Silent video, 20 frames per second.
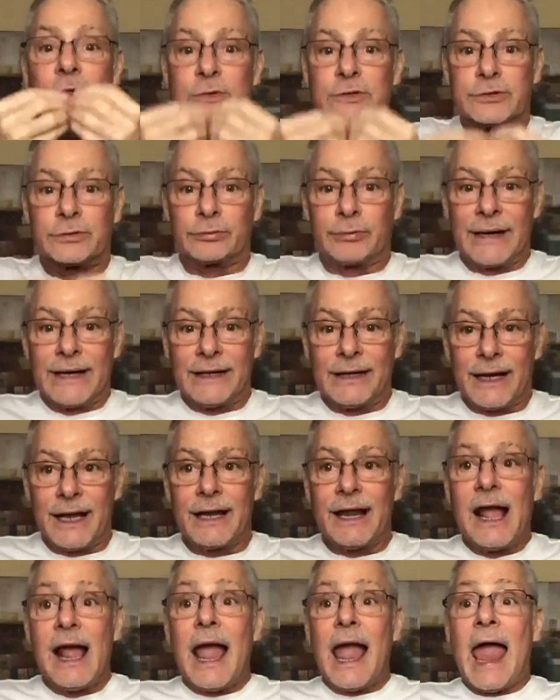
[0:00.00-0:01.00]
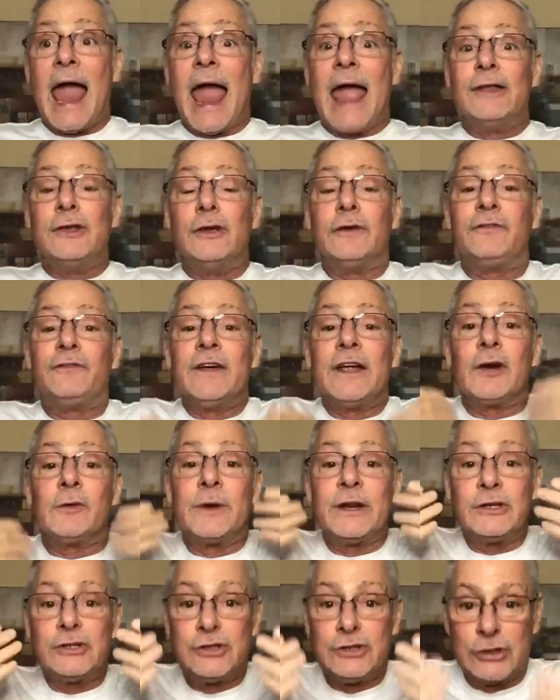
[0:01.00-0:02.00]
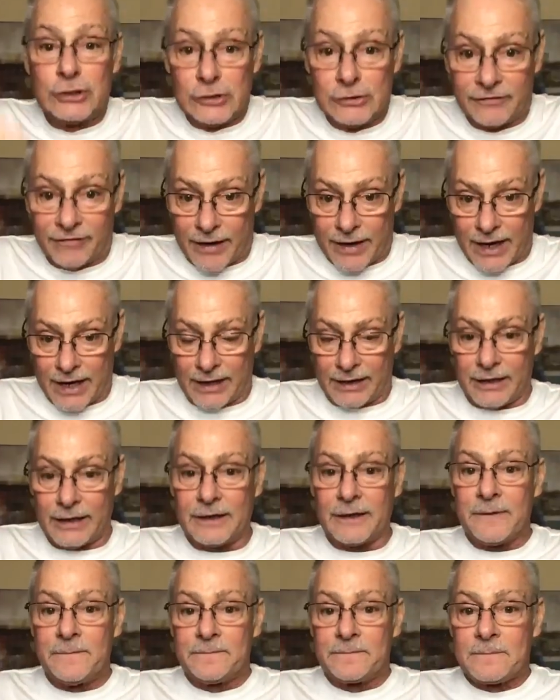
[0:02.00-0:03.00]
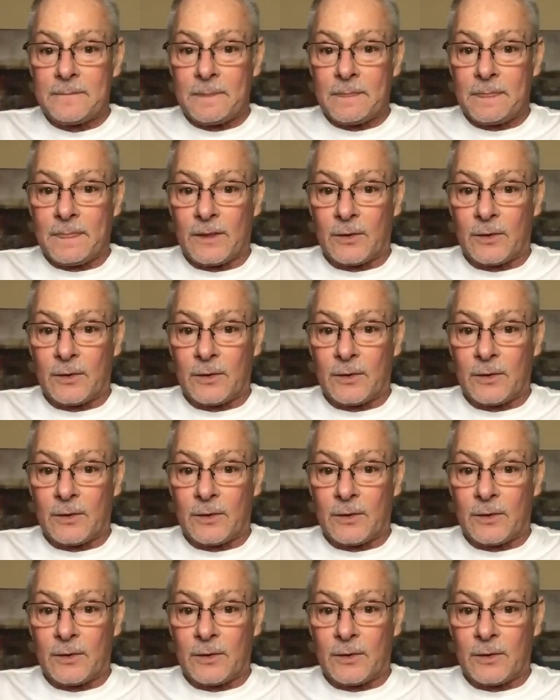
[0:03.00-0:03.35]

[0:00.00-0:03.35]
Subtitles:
and you drink it and you feel rejuvenated,